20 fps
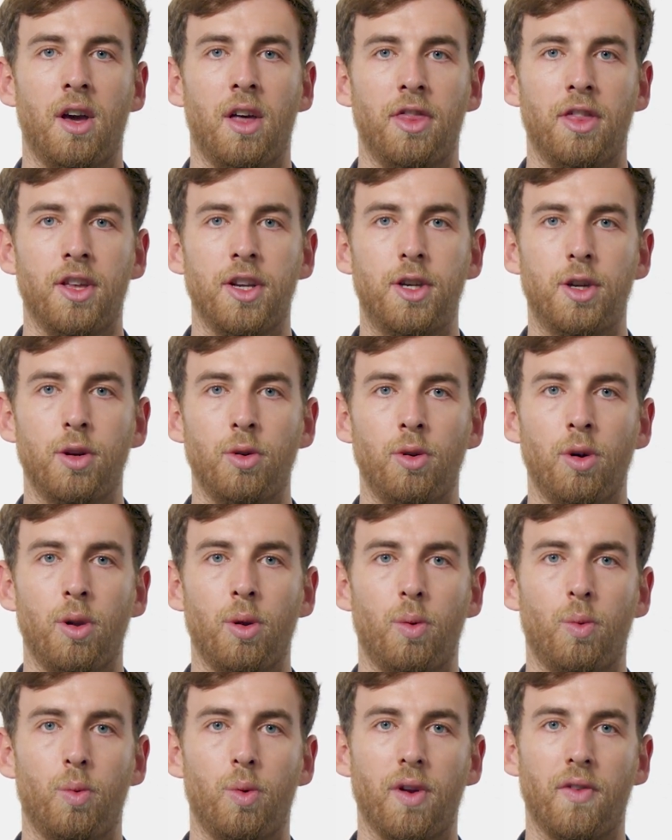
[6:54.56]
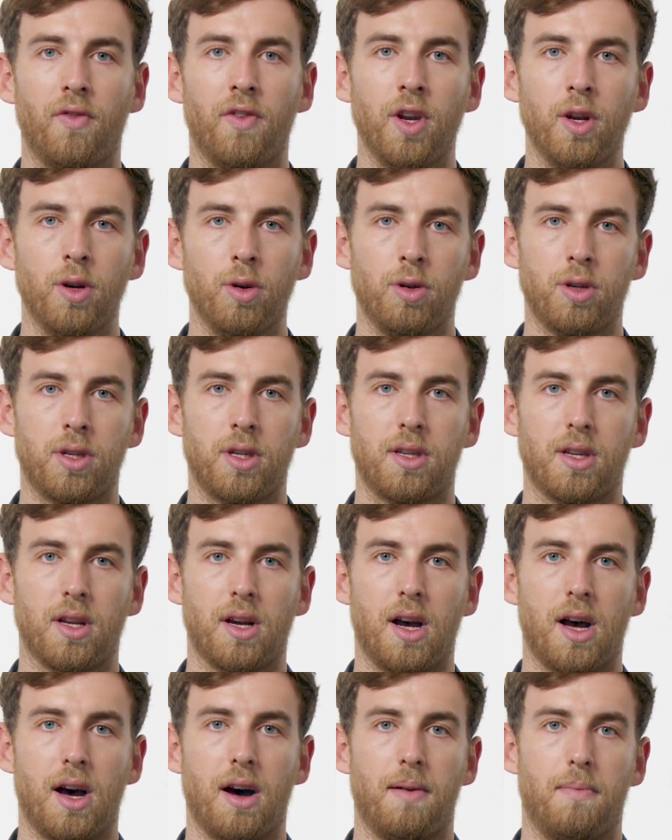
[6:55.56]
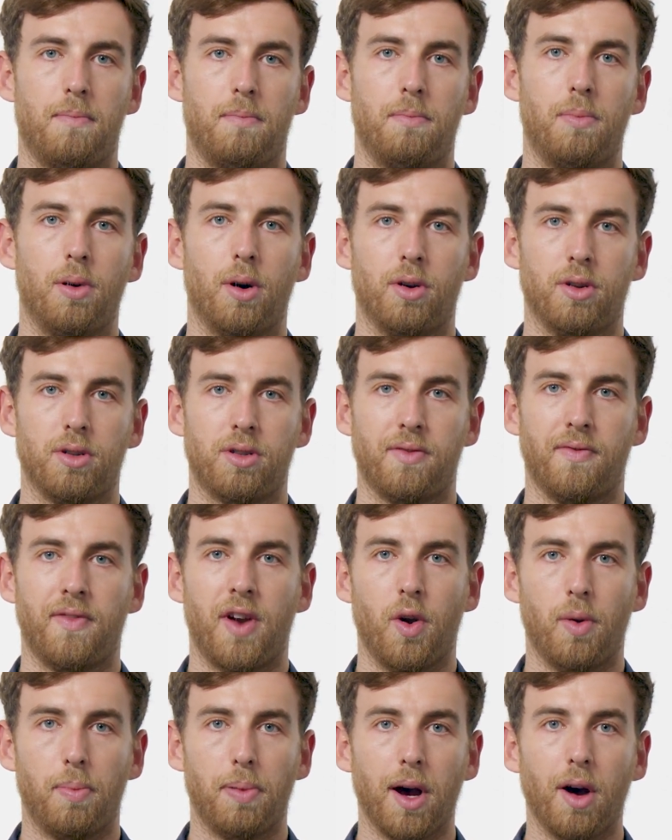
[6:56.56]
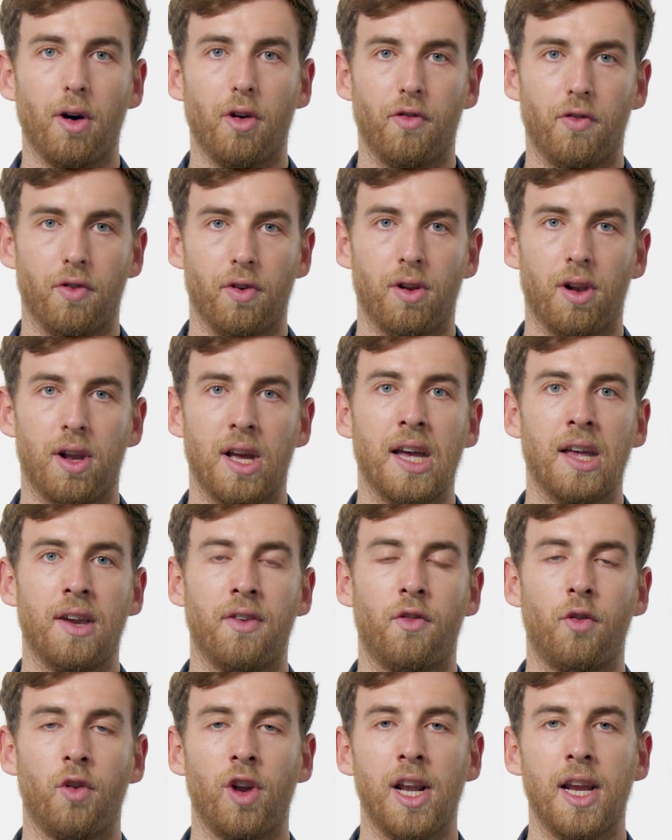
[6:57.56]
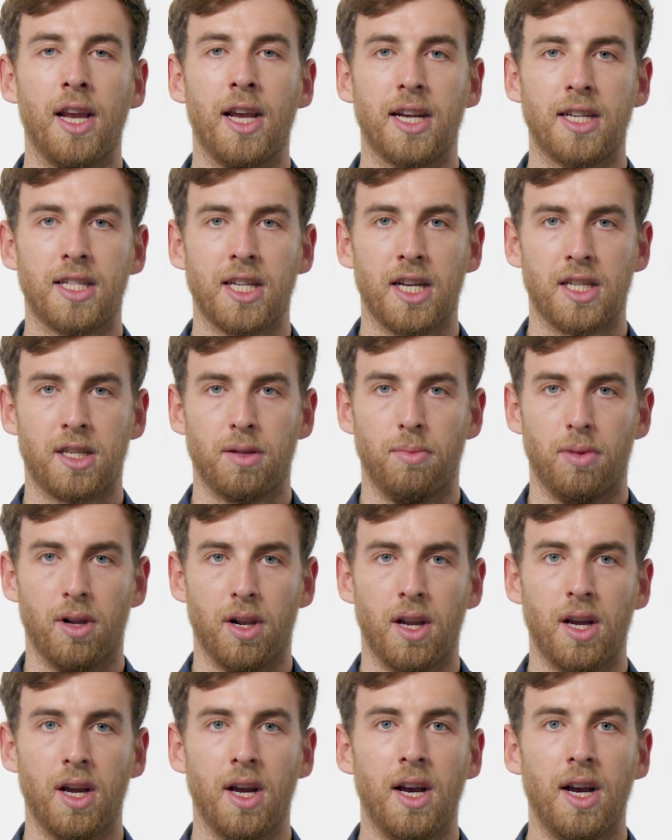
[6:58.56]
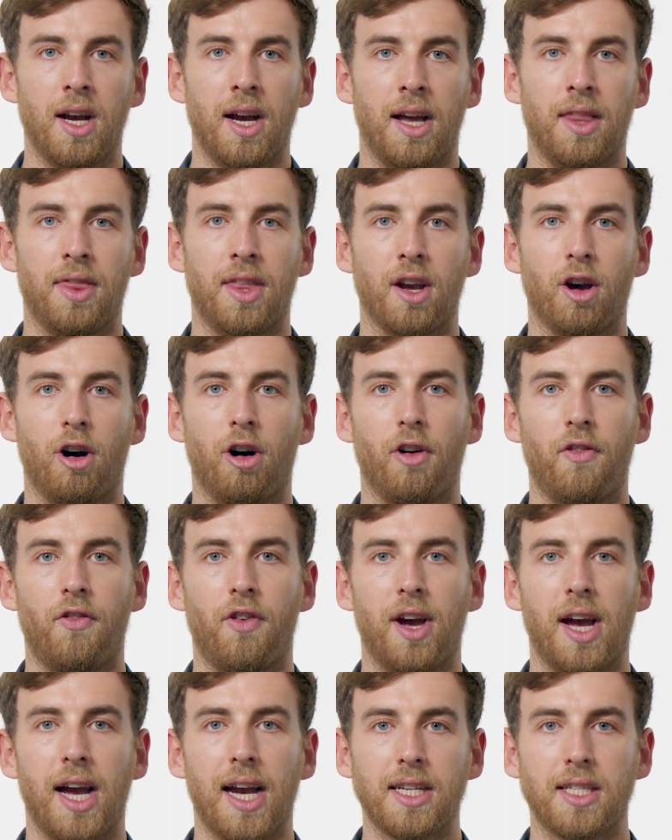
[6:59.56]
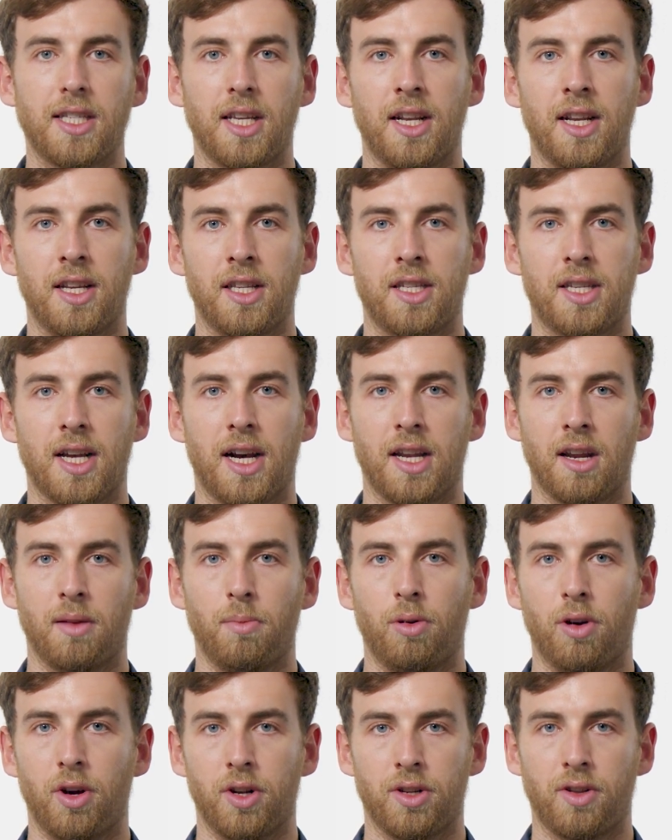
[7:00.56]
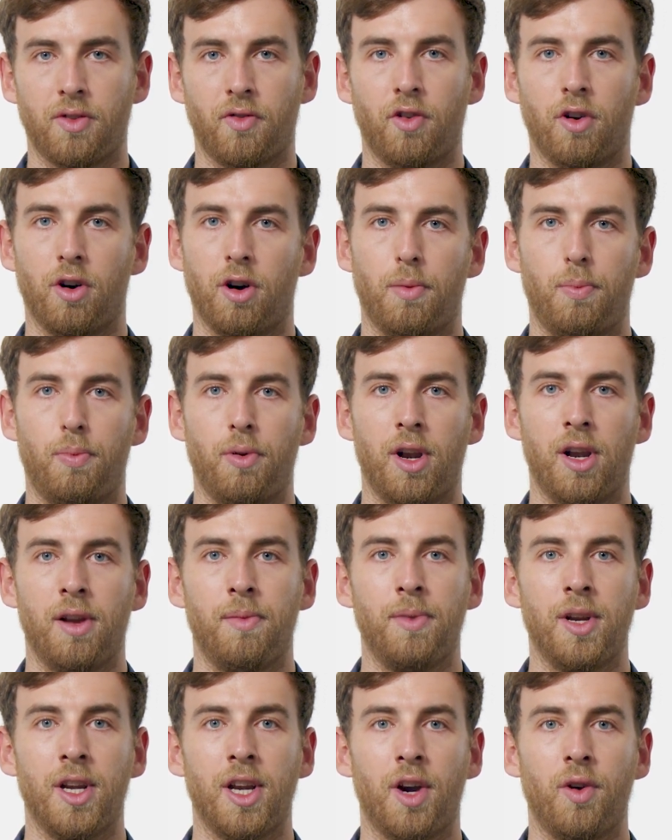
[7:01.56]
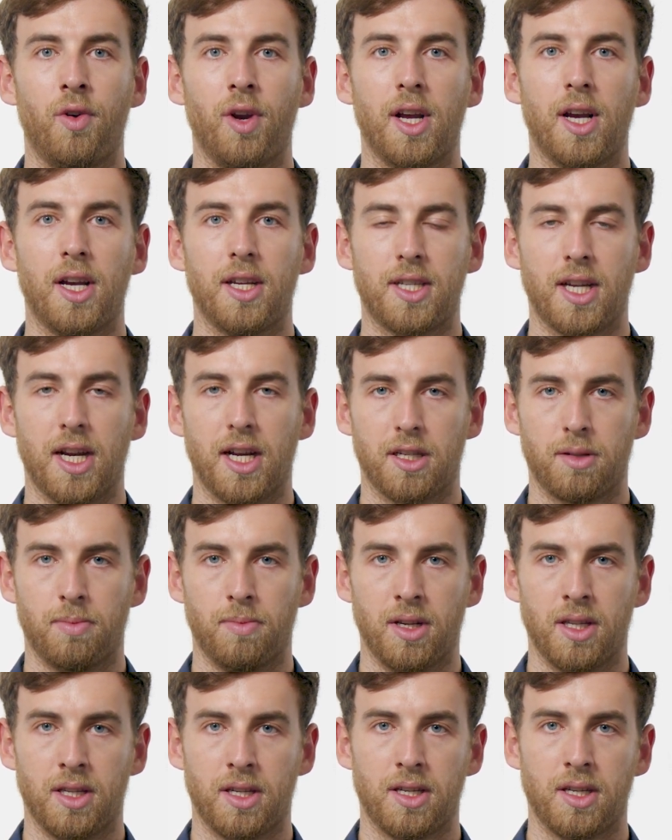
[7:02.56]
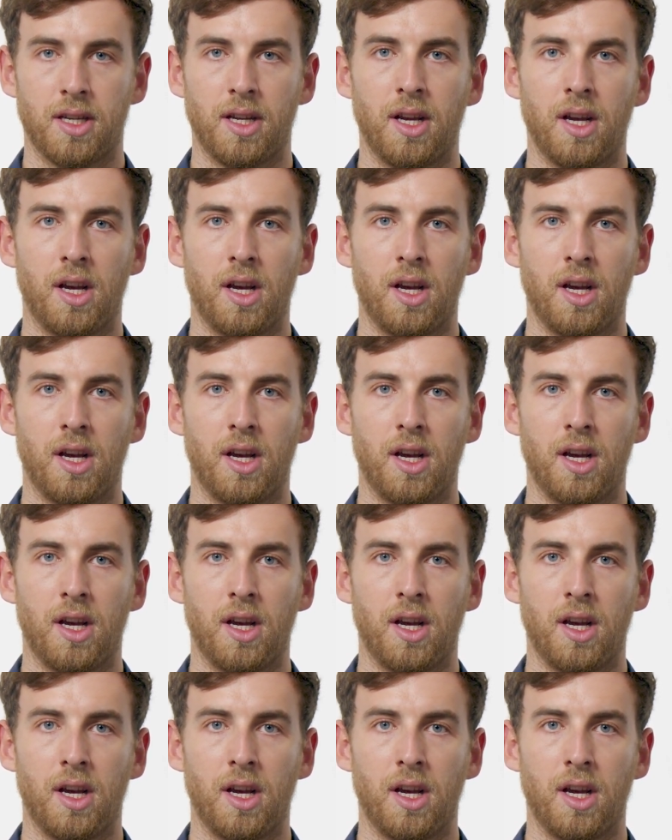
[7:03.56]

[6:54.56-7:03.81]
The tool we've used are both very powerful and freely accessible, and they offer excellent starting points for preliminary assessments.